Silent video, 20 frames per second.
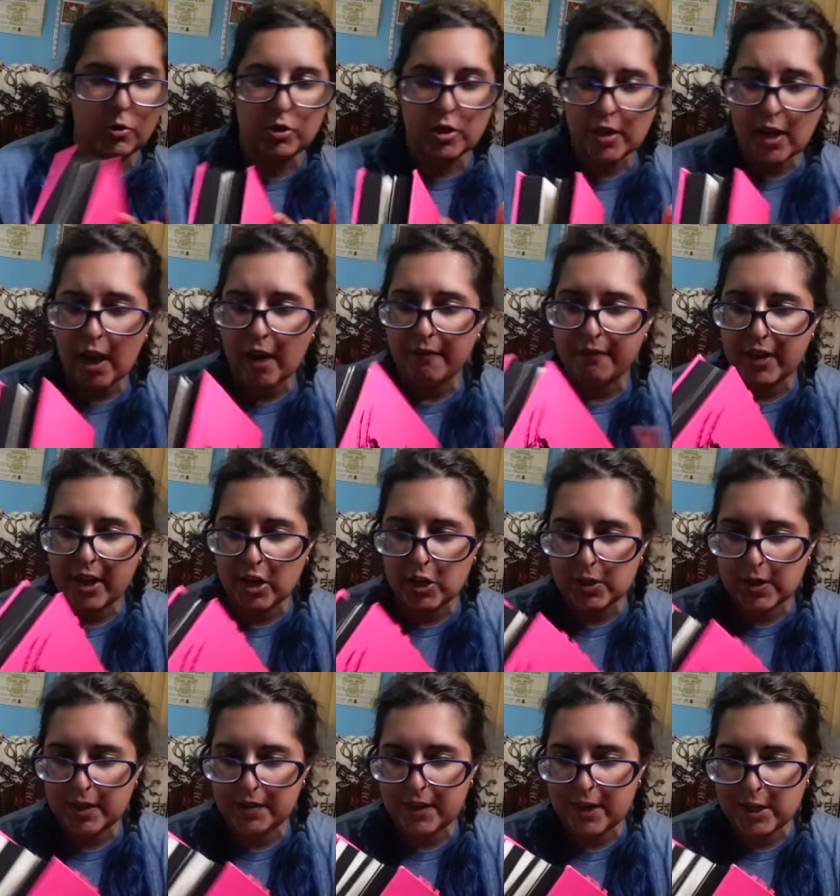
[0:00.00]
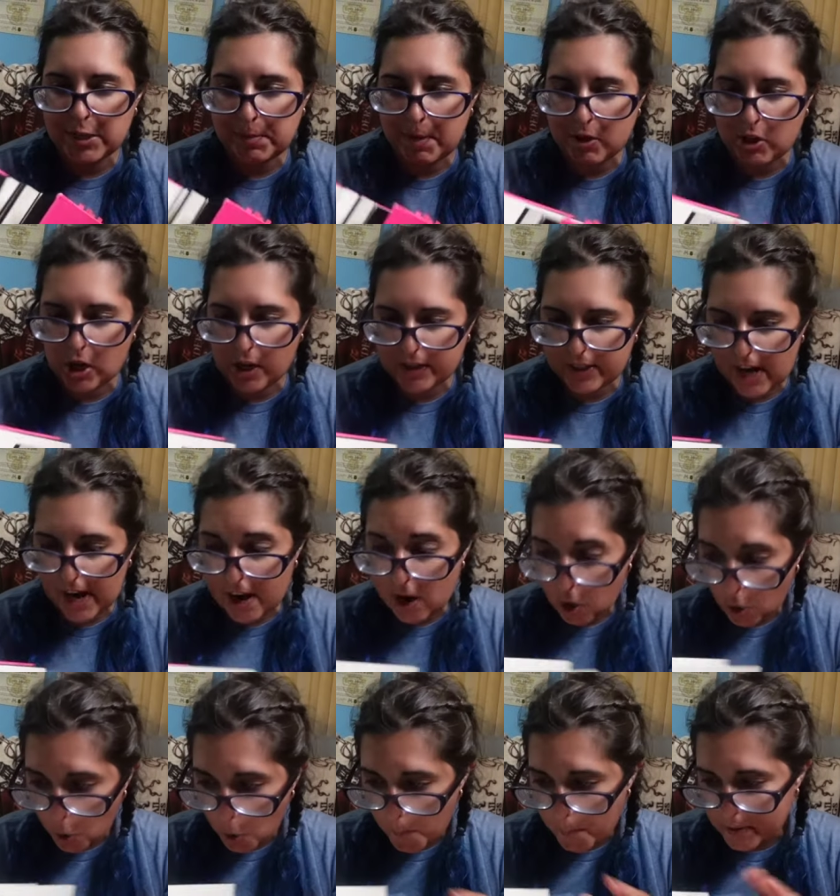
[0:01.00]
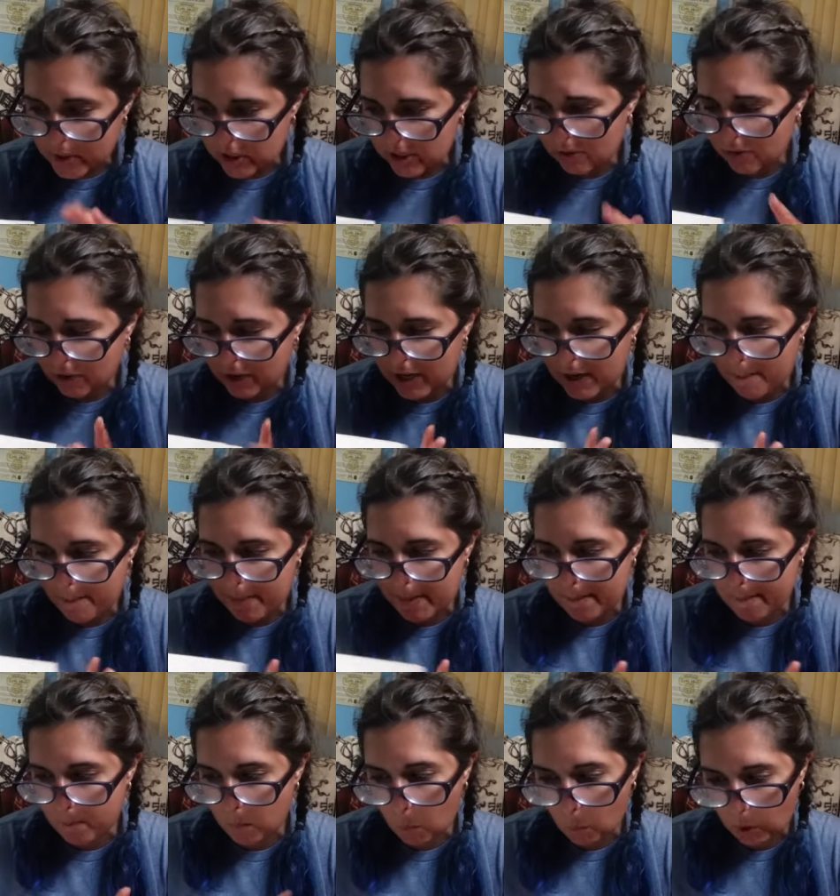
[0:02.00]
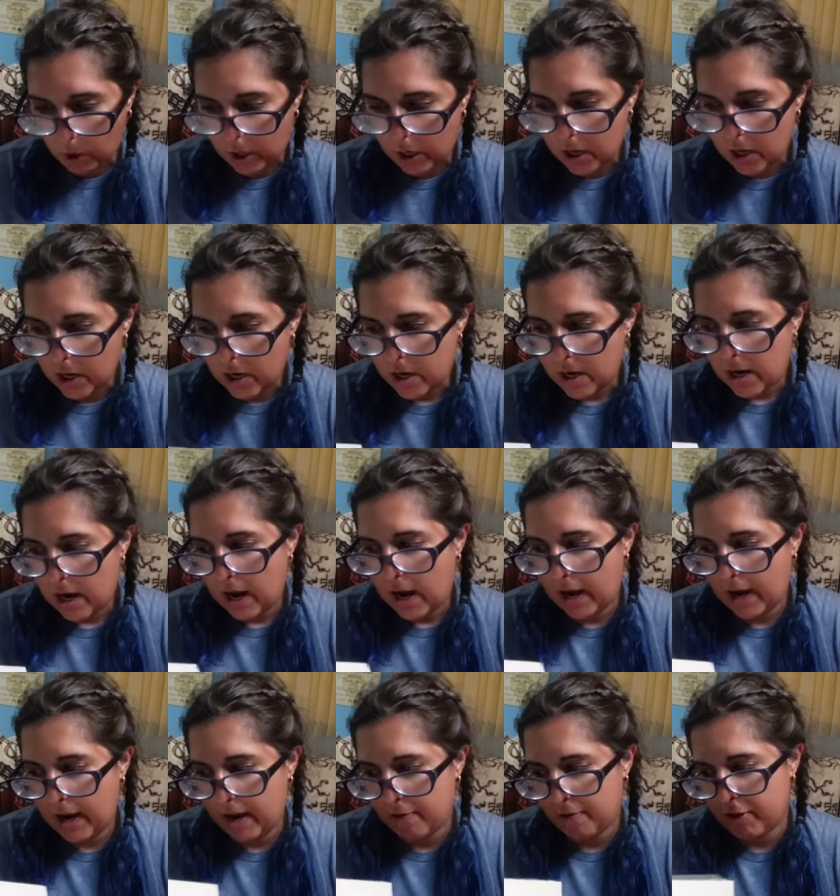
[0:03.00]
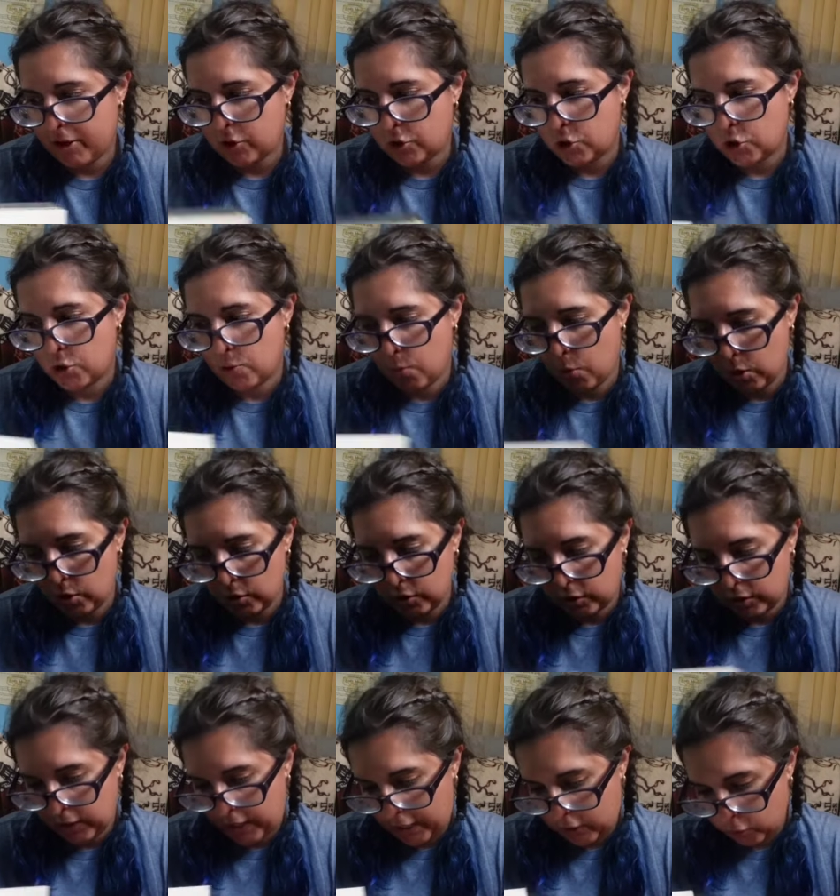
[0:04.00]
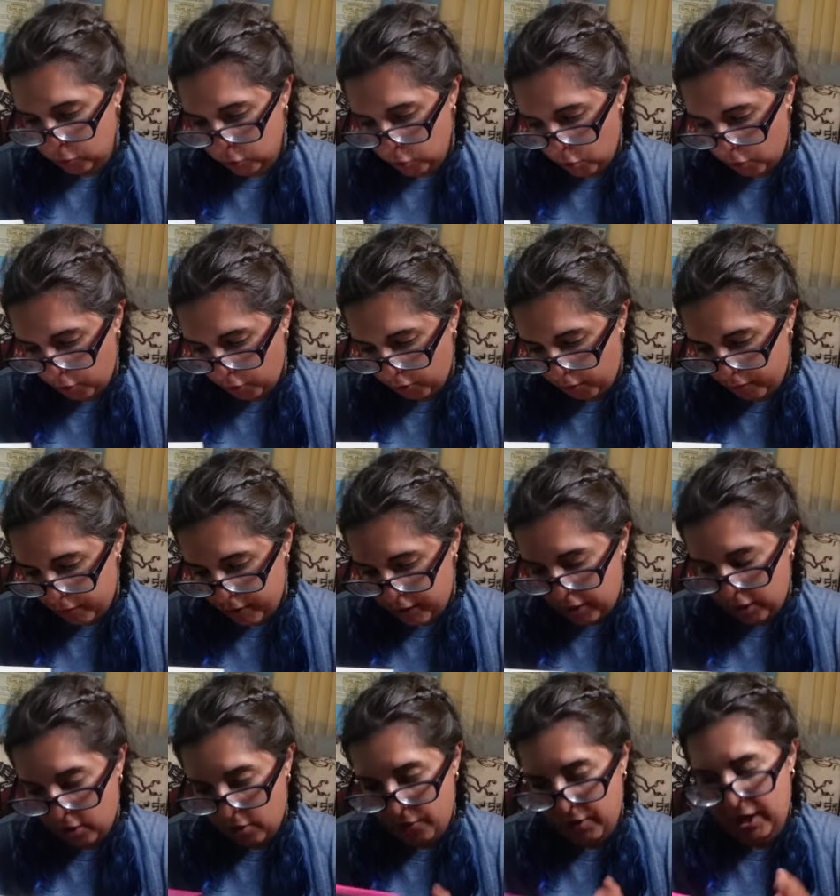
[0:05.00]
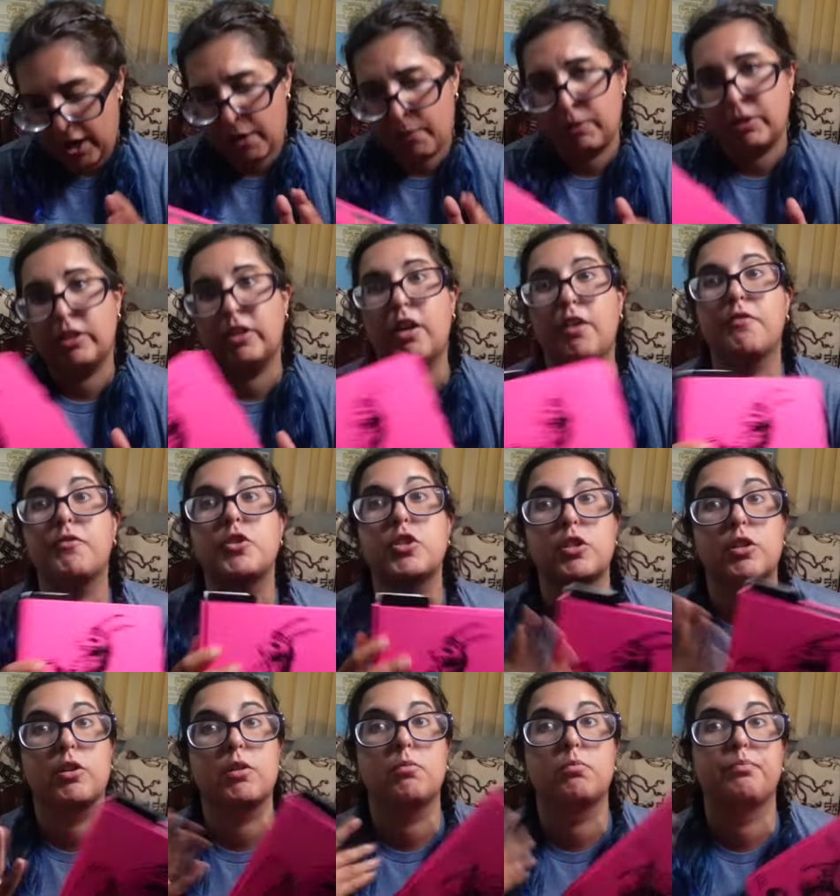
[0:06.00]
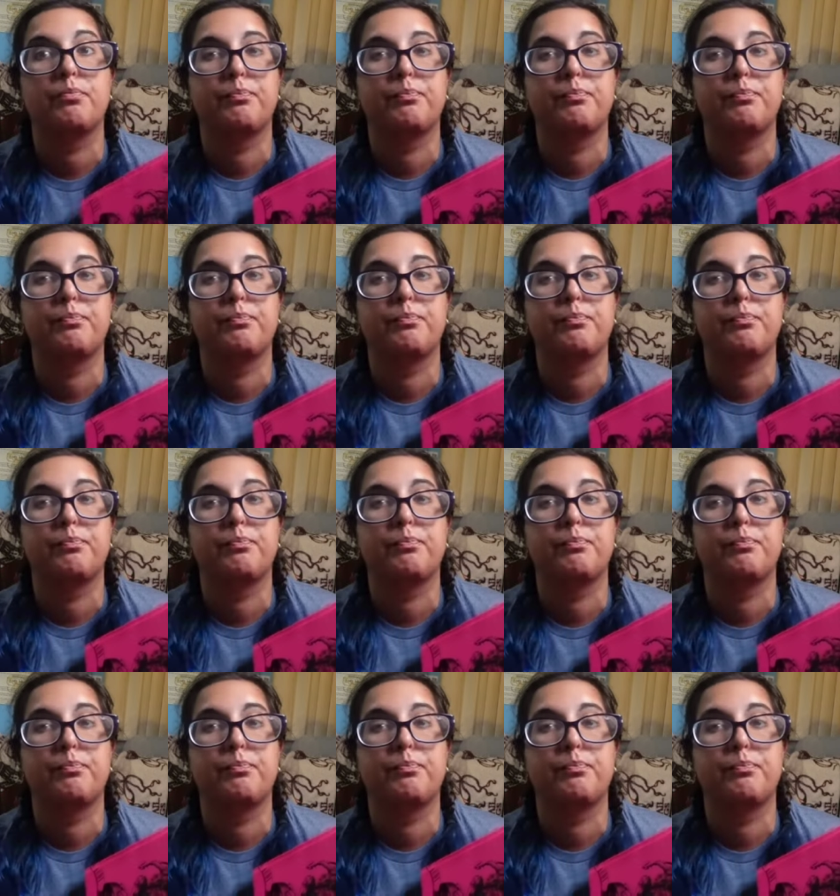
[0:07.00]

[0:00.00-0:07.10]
So yeah, that is that, that is my thoughts. I hope to read a bit more. I have like two more like longer video that I would love to,